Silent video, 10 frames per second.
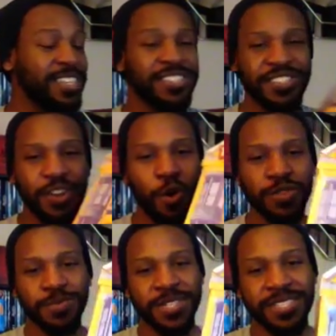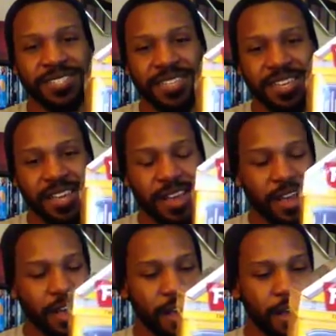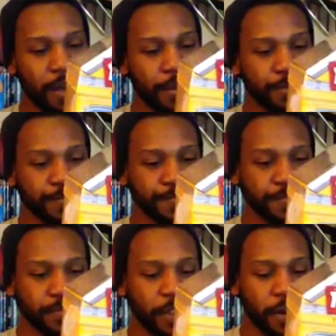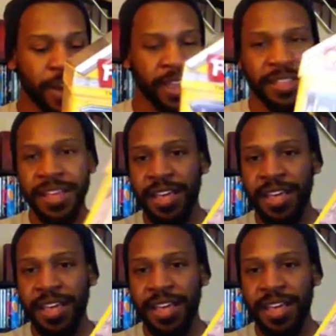just wholesomeness. Alright.